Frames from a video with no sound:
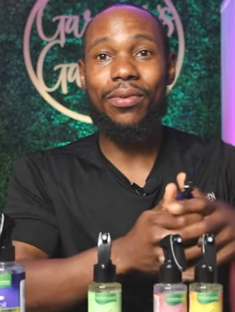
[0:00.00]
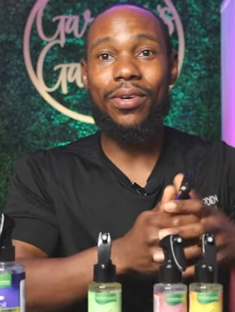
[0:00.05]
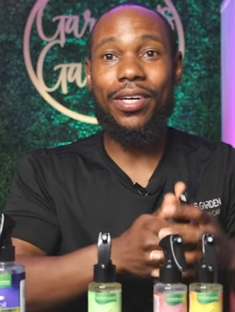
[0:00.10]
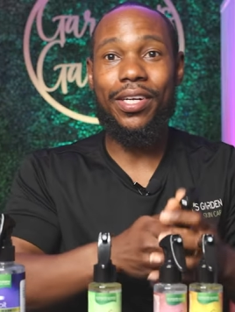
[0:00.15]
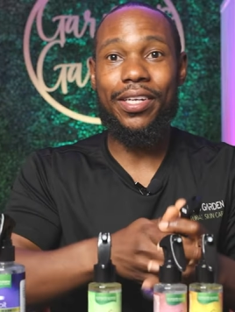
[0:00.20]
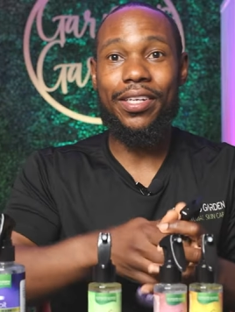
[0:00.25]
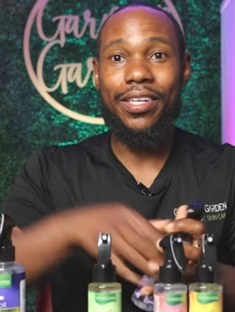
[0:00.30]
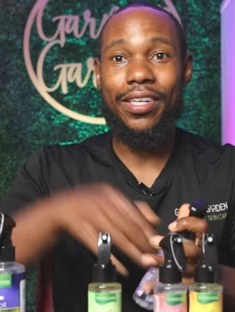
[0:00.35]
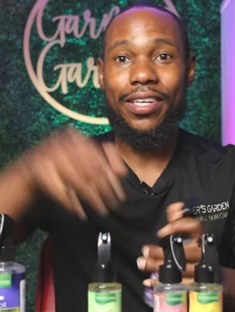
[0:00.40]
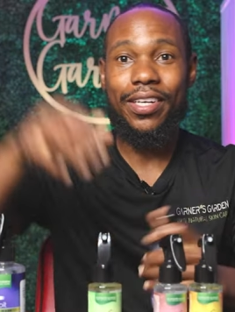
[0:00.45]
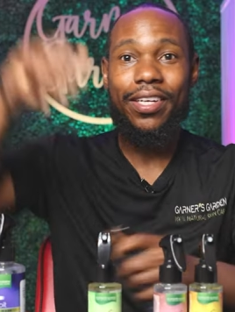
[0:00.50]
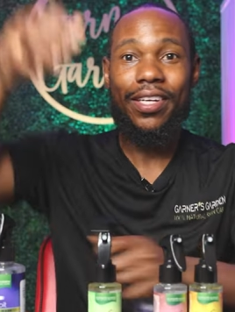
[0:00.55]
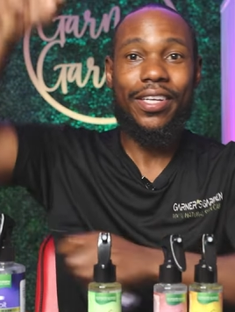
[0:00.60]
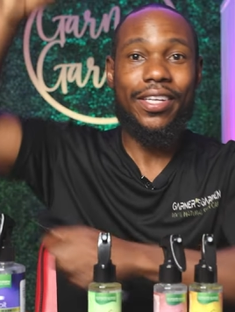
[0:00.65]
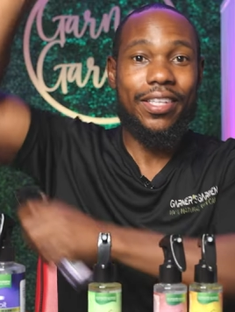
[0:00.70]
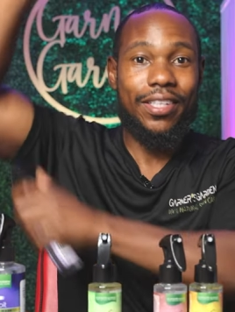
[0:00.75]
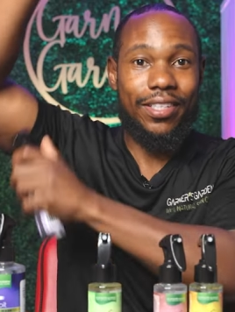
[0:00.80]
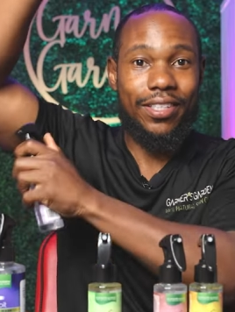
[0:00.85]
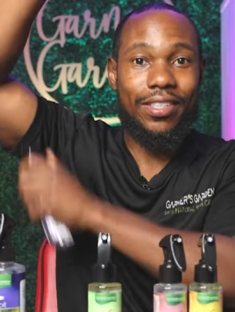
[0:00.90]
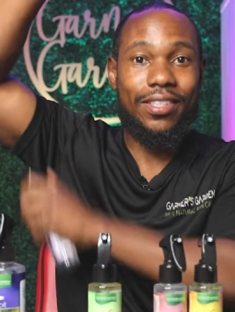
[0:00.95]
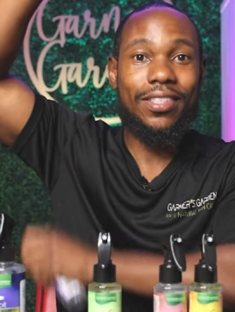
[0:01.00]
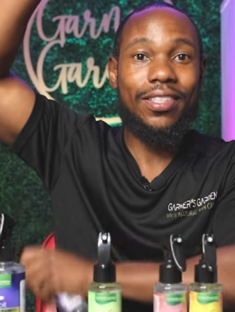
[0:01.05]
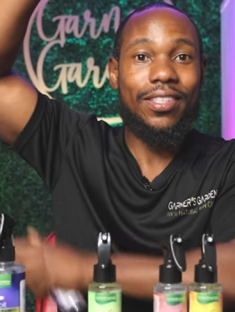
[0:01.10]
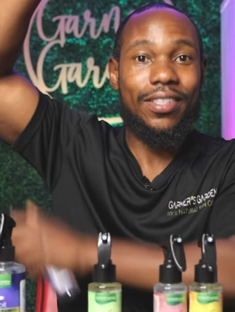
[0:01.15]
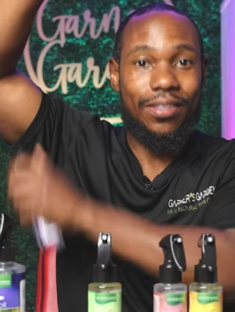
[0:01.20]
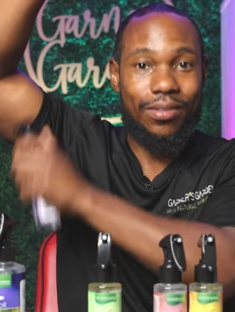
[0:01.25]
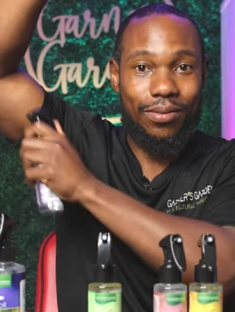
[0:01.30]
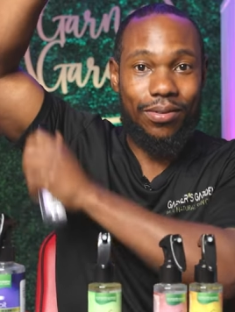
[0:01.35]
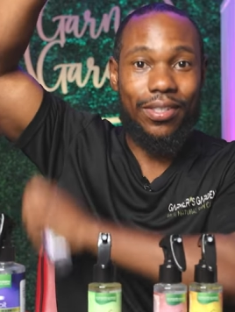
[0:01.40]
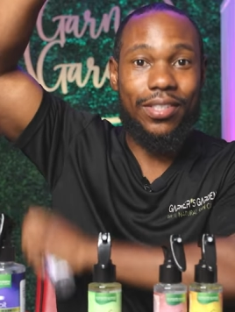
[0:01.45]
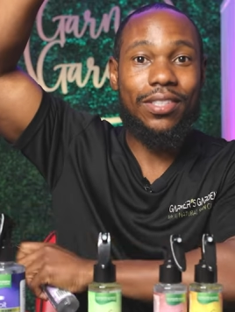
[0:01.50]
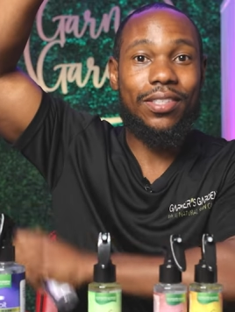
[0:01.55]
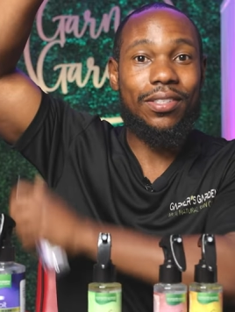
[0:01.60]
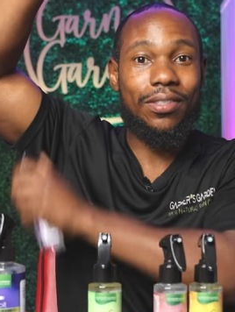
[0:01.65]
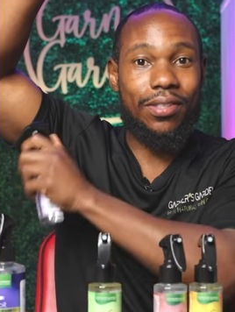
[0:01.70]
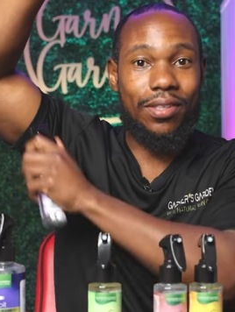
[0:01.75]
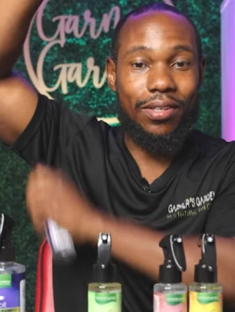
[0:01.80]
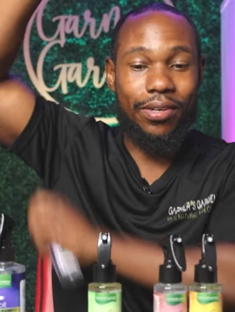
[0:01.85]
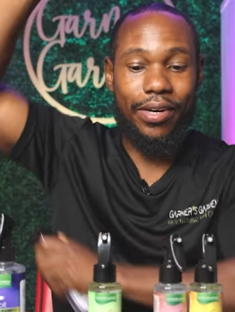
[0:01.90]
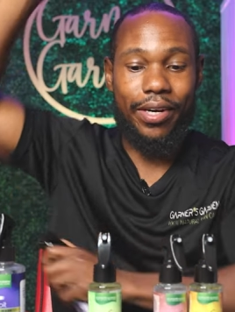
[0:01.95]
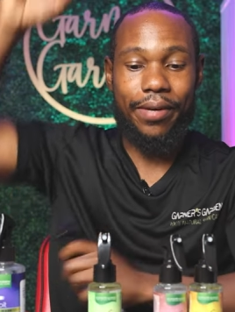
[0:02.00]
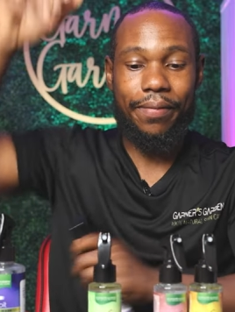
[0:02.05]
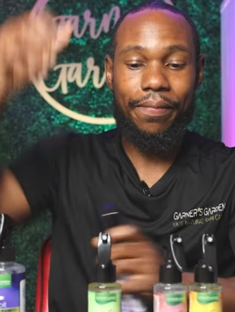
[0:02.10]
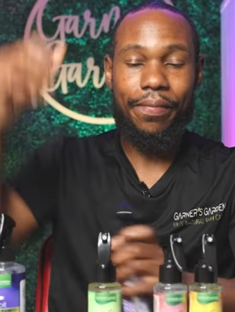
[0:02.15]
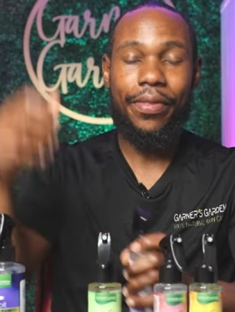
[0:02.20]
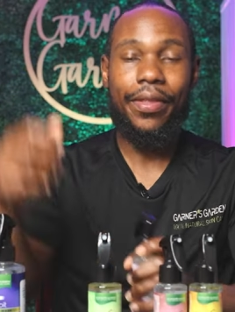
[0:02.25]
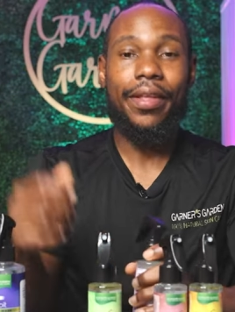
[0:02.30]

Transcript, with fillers: One, one, two, three.